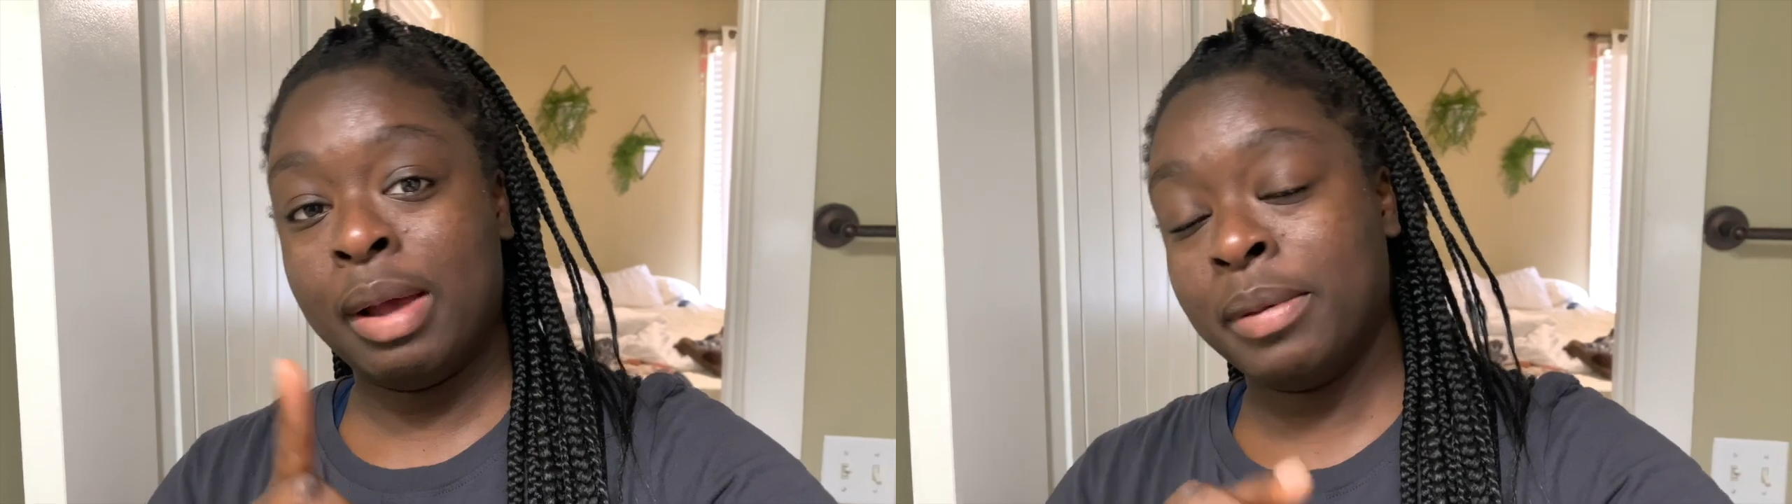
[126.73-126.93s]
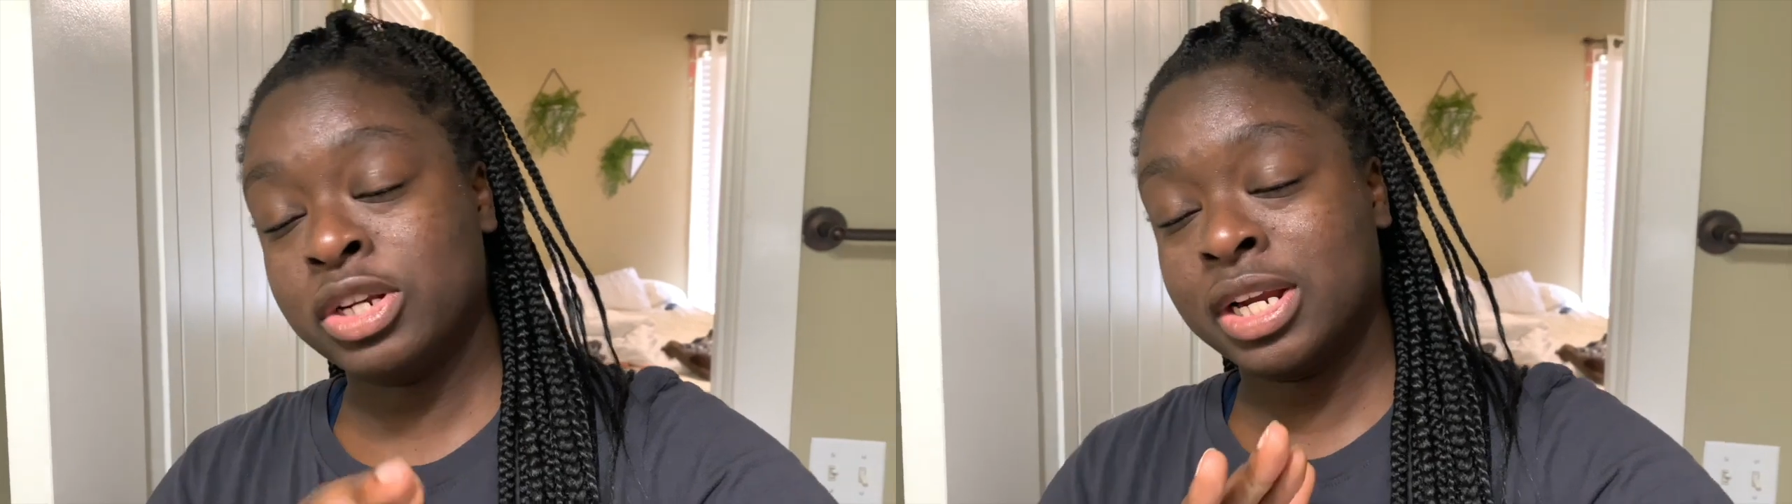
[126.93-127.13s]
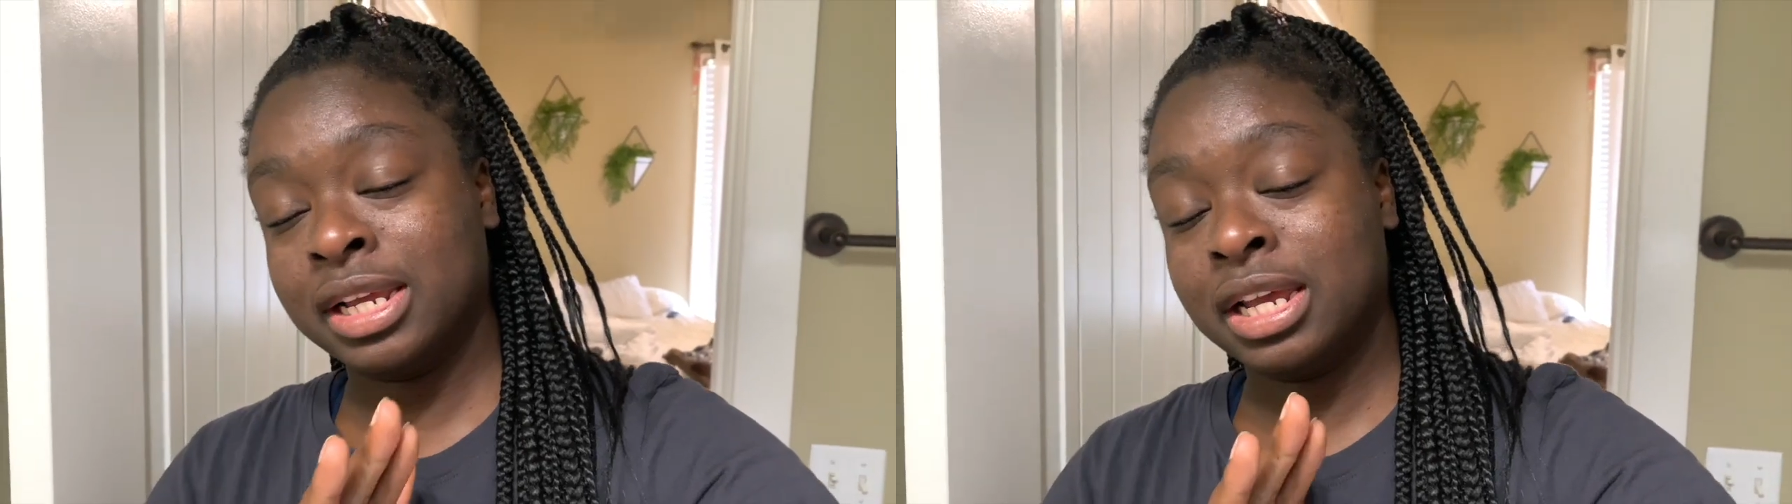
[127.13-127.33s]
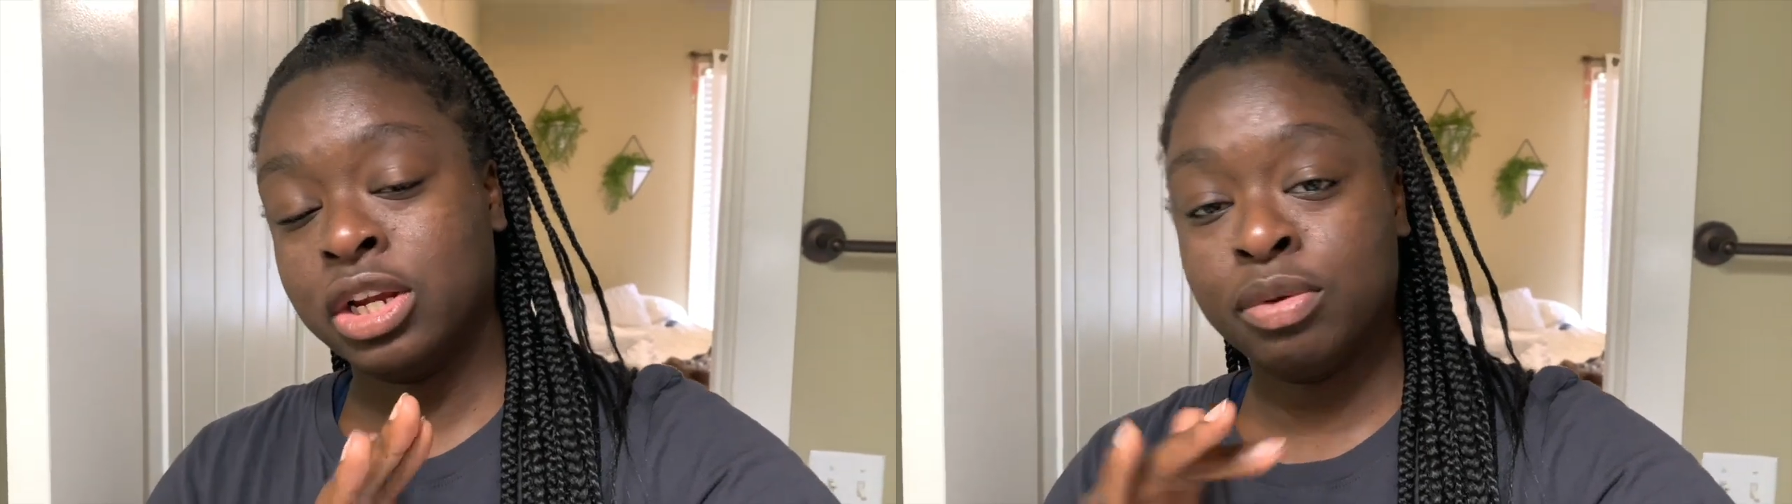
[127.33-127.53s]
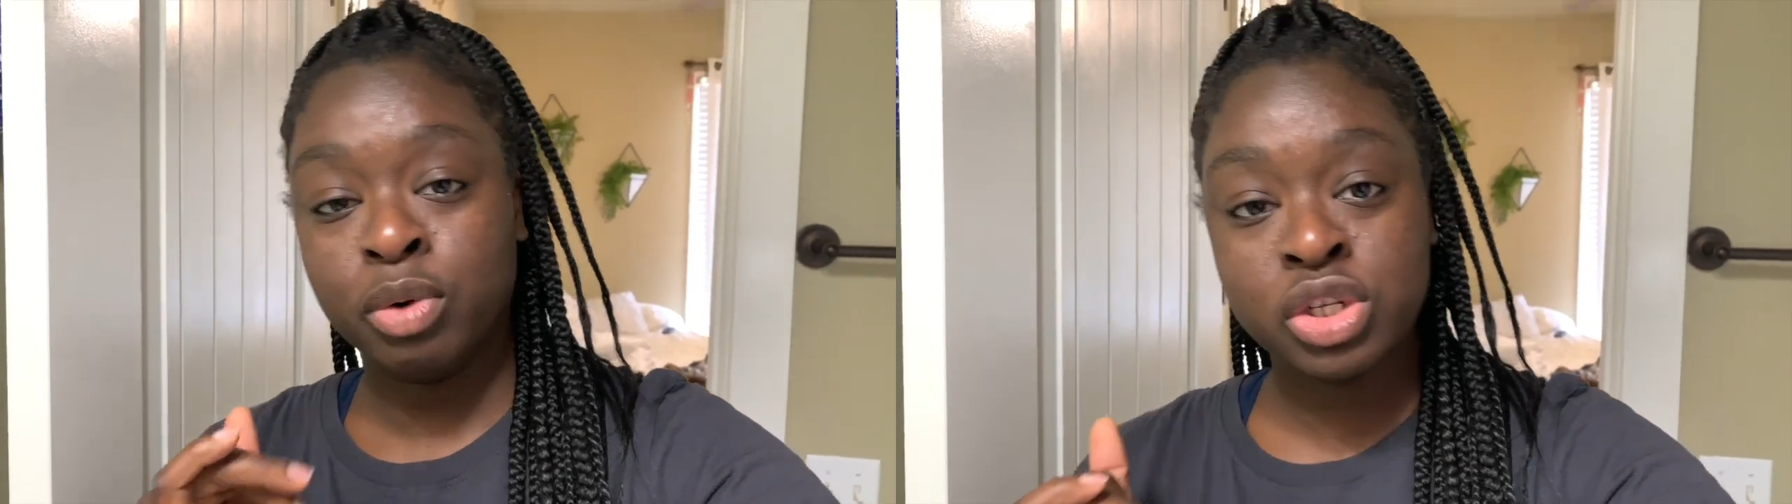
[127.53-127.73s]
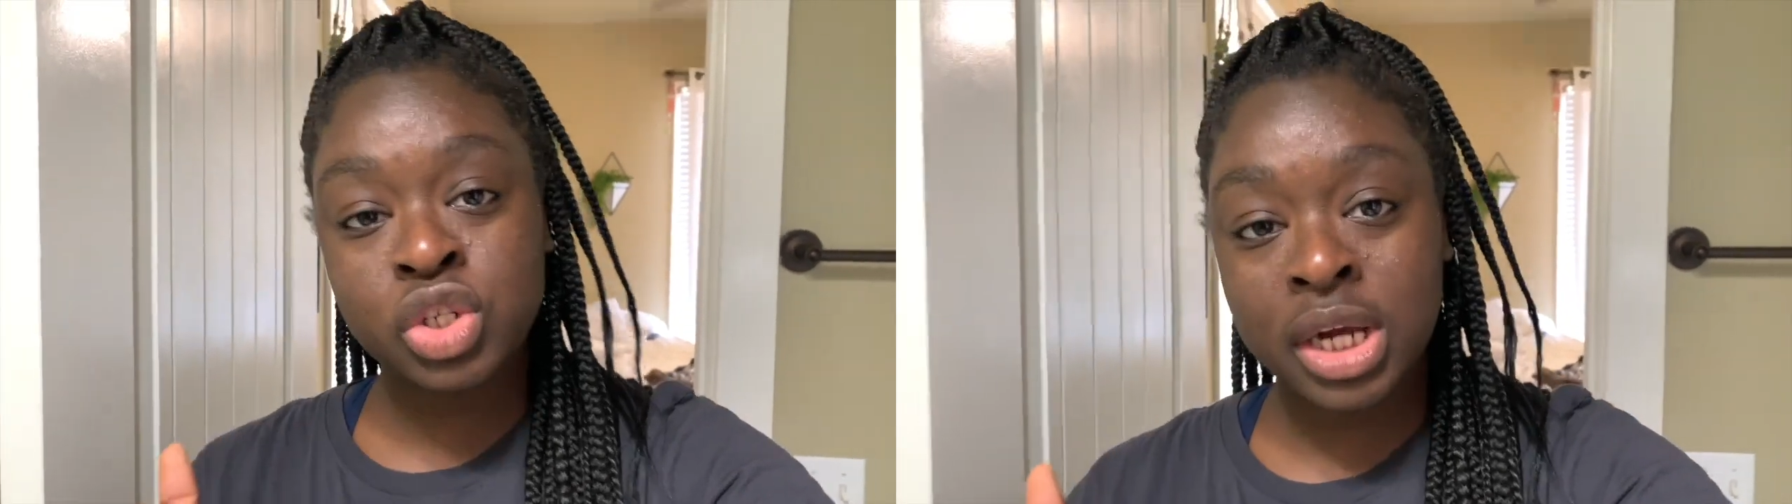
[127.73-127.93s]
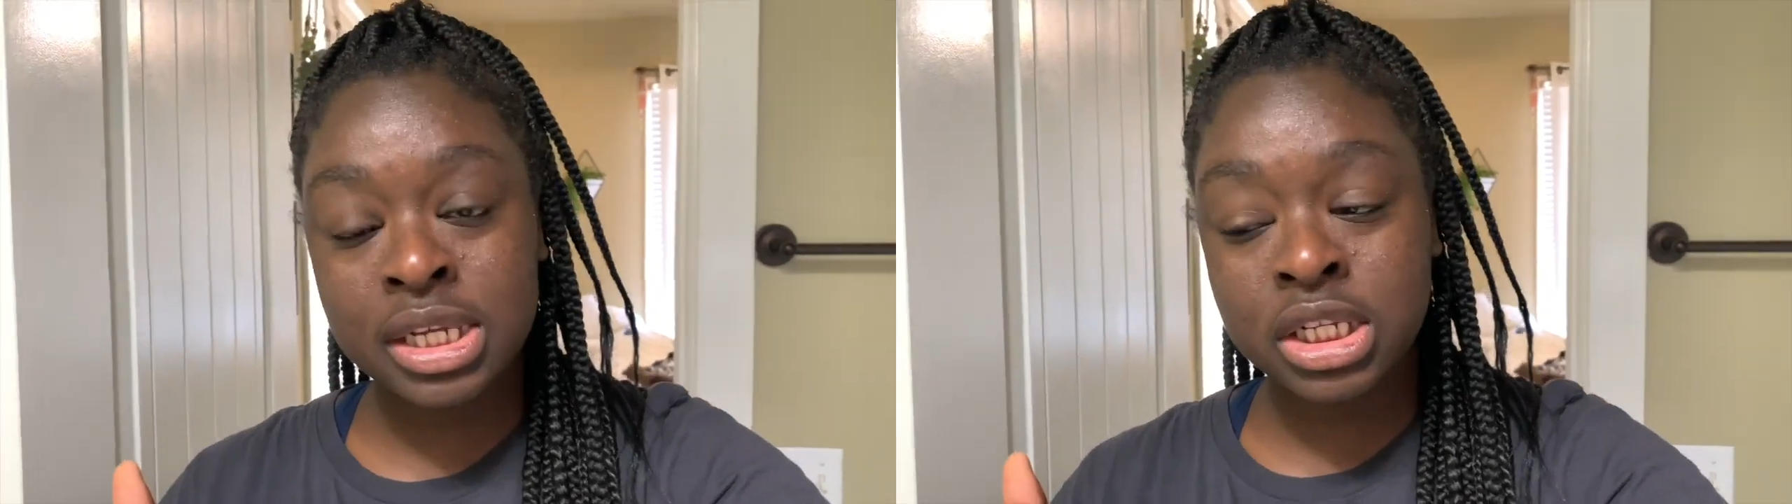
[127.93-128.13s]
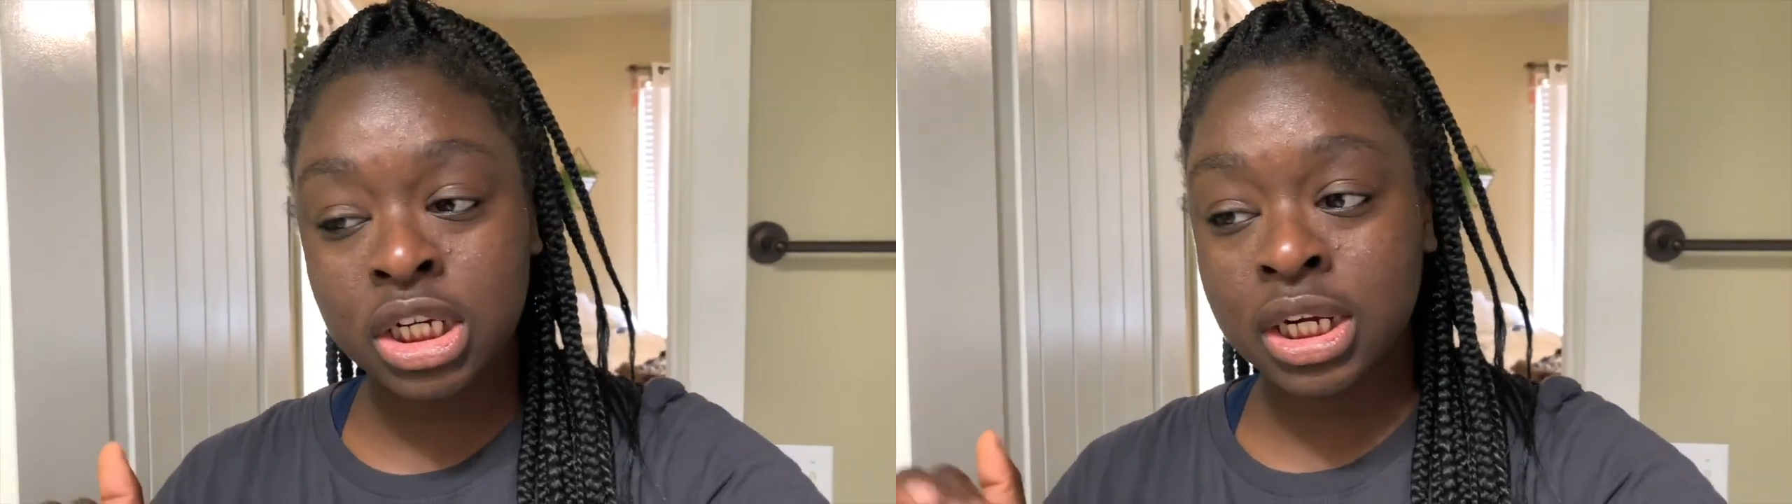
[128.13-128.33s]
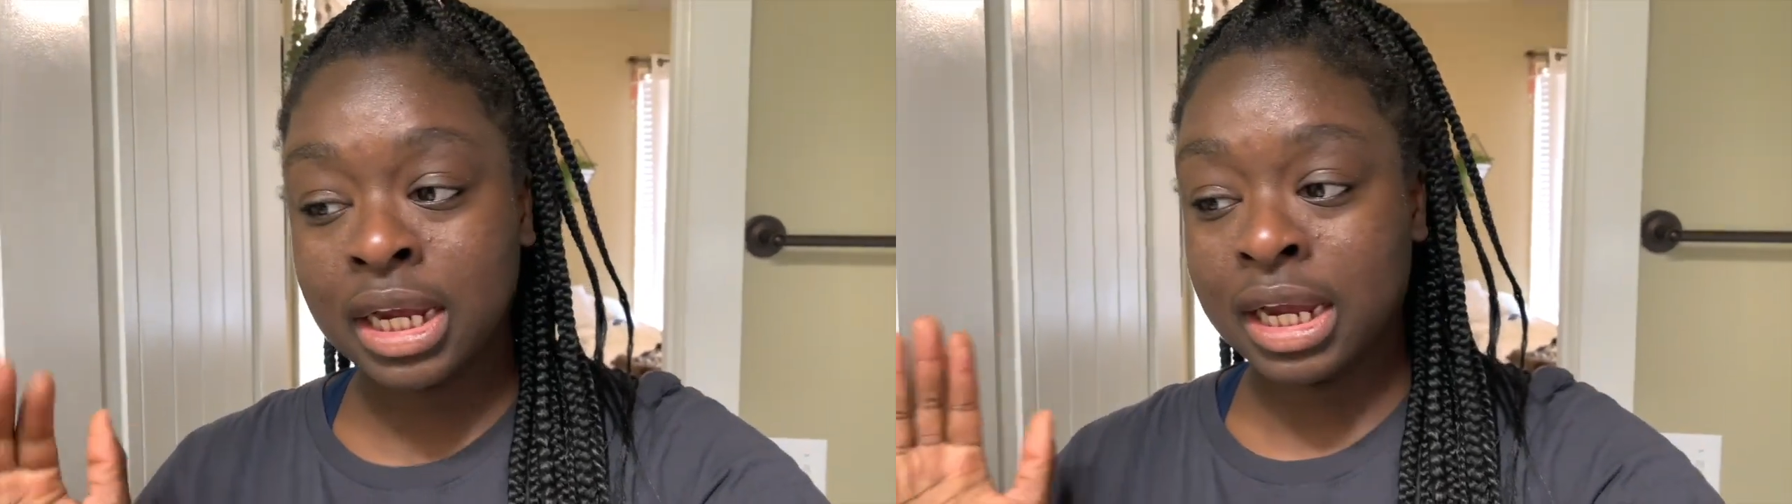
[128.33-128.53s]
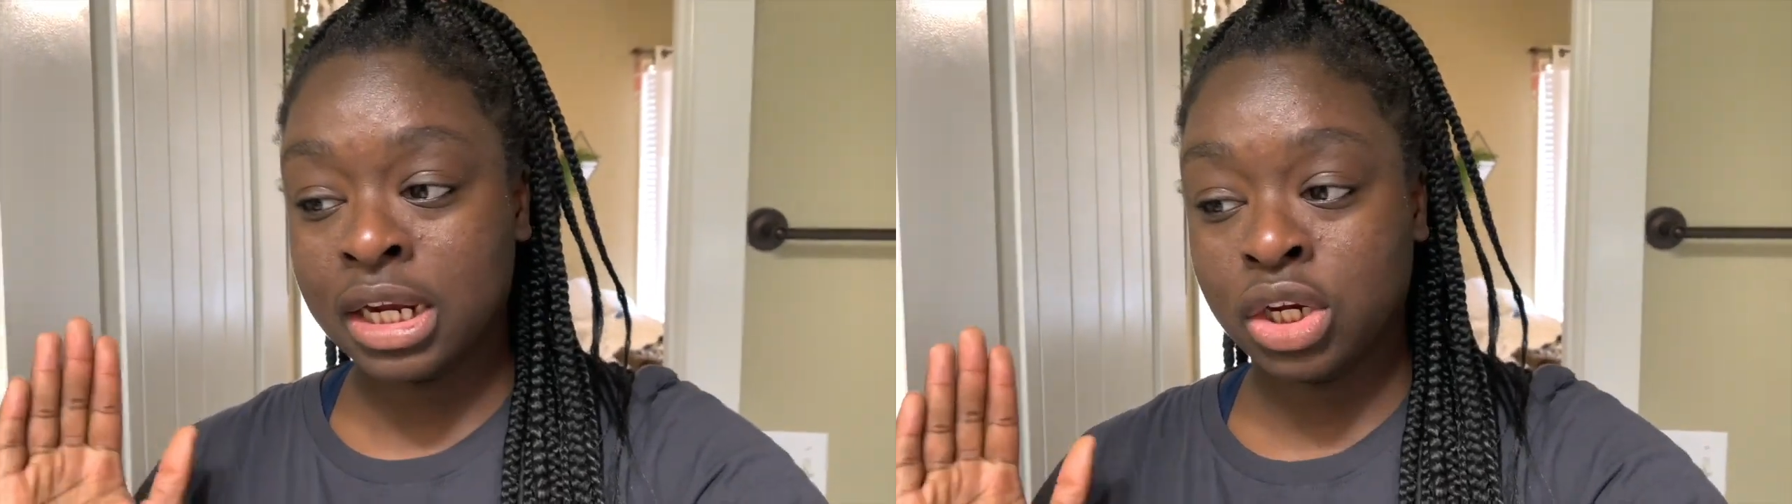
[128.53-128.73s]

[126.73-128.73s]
I'm gonna try to get a new moisturizer and a